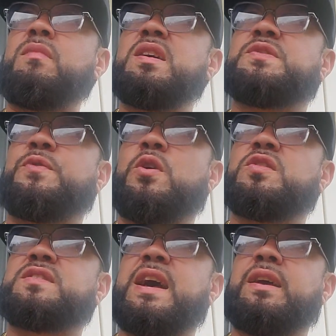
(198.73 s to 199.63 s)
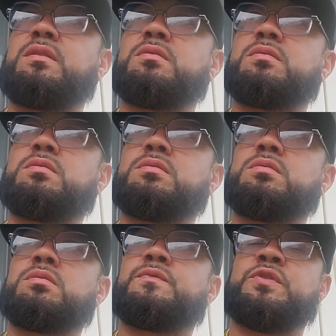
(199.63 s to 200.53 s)
As far as like
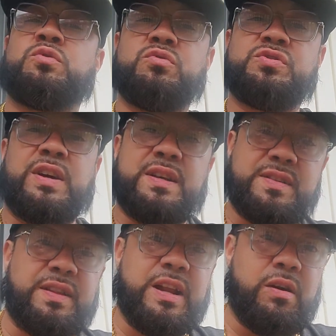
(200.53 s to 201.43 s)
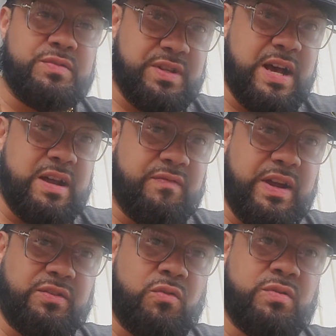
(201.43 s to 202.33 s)
dudes trying to say that I was lying,
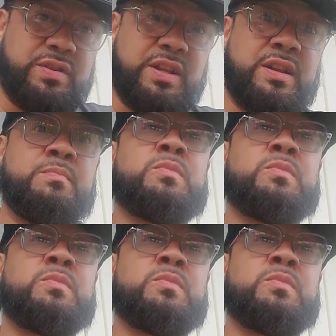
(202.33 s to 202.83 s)
right? The only thing that